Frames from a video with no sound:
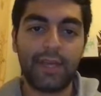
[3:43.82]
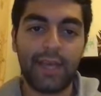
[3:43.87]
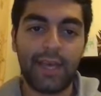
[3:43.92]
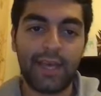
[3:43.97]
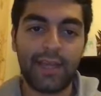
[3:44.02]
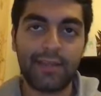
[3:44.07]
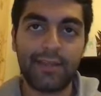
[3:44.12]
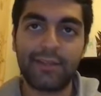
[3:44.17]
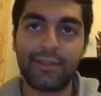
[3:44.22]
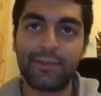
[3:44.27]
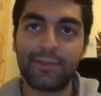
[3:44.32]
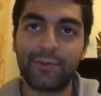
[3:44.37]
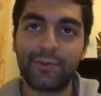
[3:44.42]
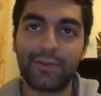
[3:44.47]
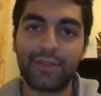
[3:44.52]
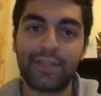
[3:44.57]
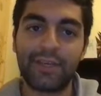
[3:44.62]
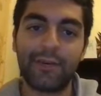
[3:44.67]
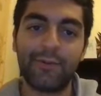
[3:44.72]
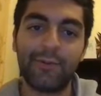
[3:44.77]
and this is
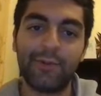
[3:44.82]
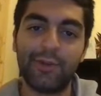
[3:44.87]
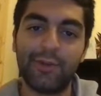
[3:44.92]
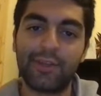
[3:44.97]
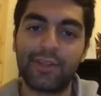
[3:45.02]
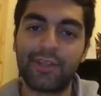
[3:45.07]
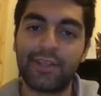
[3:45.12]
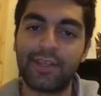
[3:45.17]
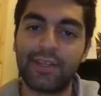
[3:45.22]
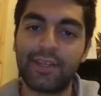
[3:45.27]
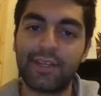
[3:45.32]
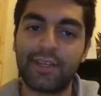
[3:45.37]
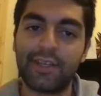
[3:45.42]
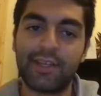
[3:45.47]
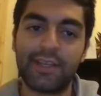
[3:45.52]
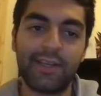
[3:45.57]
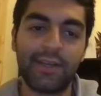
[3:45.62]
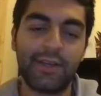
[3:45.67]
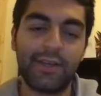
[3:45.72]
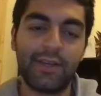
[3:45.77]
what that would look like
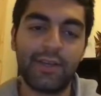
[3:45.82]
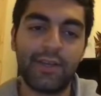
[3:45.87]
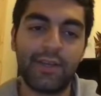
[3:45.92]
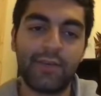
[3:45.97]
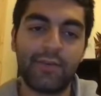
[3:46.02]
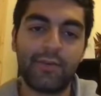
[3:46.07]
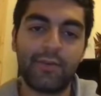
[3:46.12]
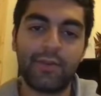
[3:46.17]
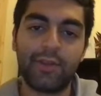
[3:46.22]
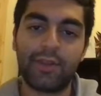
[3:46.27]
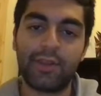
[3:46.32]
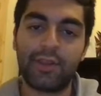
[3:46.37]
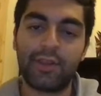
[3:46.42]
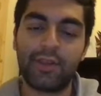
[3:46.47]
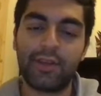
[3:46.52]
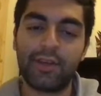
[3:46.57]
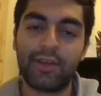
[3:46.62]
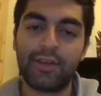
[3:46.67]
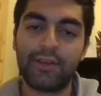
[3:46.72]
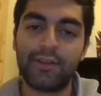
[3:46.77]
with
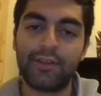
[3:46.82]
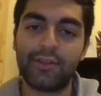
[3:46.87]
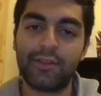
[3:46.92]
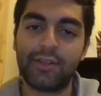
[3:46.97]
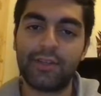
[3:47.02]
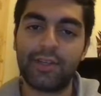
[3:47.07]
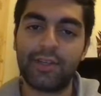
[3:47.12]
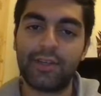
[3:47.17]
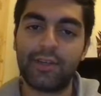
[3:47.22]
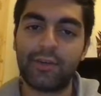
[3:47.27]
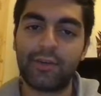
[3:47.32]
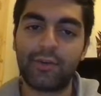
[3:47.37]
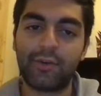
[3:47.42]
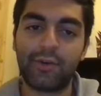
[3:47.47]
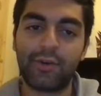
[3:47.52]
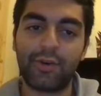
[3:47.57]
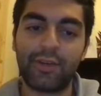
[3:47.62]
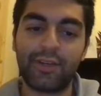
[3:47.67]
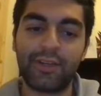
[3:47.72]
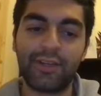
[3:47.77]
just hitting
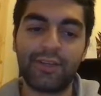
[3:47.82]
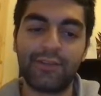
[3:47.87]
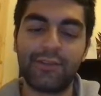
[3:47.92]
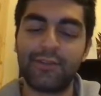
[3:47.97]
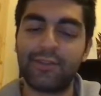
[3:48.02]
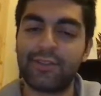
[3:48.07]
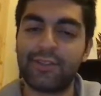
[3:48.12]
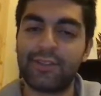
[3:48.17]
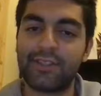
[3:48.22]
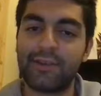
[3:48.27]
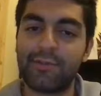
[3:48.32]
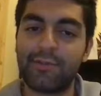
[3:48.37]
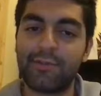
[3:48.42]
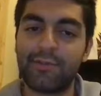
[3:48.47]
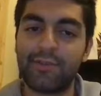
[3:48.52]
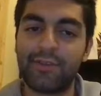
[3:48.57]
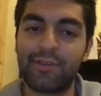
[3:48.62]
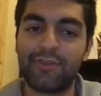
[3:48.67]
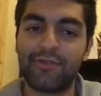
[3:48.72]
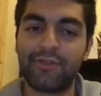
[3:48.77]
crawl here to step
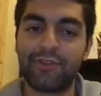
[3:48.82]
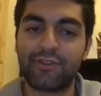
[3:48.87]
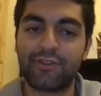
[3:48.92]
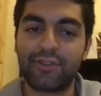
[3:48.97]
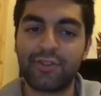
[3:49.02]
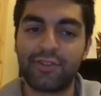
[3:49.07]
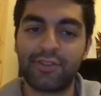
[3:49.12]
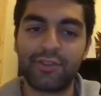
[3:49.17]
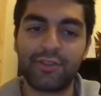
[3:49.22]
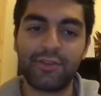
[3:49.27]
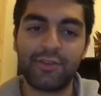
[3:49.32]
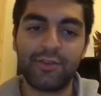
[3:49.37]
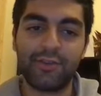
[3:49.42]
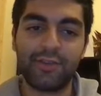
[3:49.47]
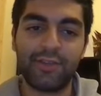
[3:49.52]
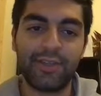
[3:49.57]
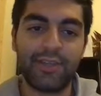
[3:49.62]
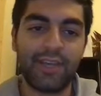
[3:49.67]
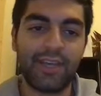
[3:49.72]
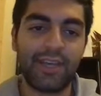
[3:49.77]
through the instructions
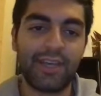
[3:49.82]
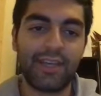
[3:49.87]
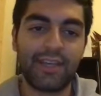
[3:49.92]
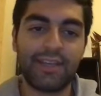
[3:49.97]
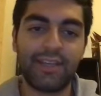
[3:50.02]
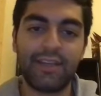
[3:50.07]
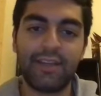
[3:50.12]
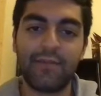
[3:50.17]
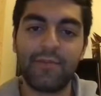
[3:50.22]
slowly, and it